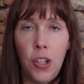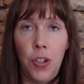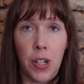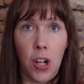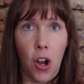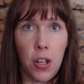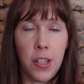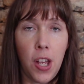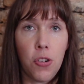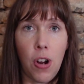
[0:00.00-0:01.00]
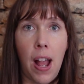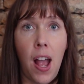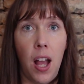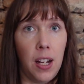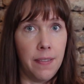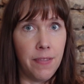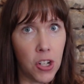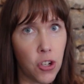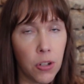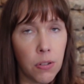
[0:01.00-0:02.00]
You can also try
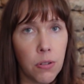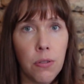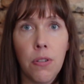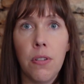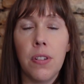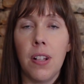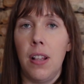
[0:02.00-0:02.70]
unconventional tools